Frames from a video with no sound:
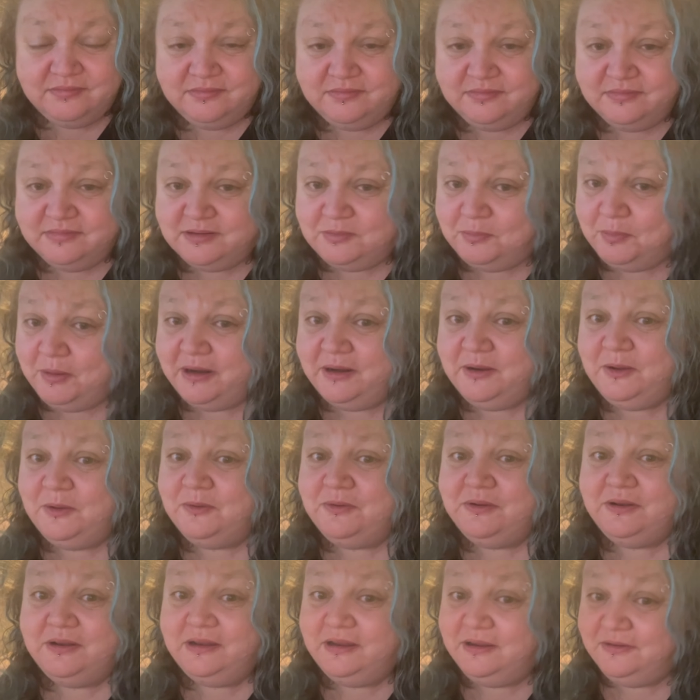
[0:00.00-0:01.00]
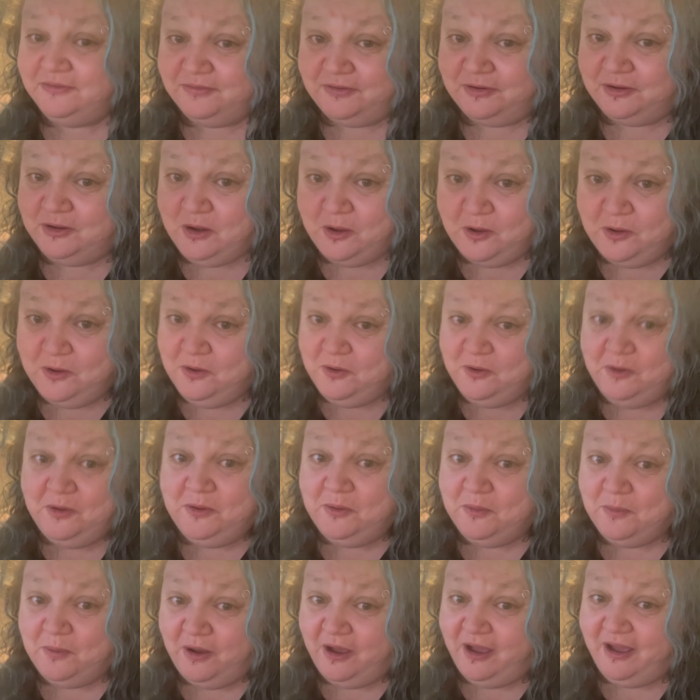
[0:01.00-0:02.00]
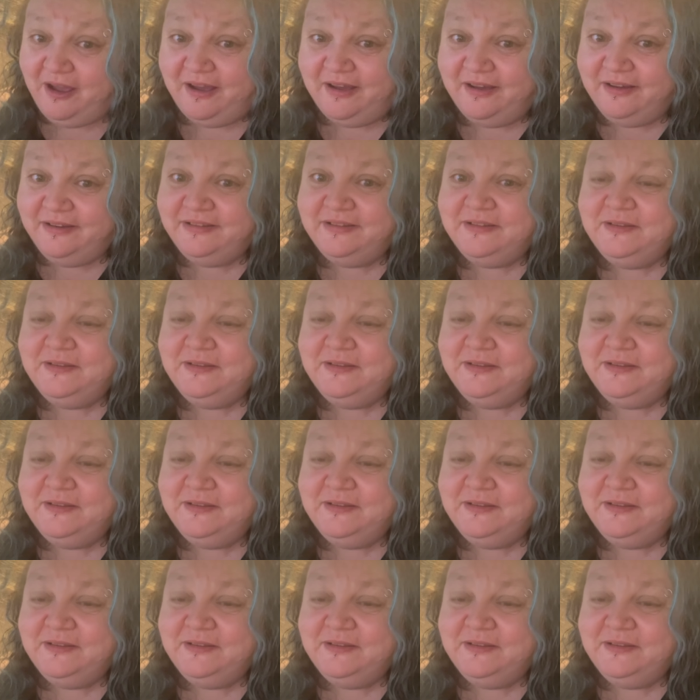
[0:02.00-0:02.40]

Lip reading: depending on if I know who you are,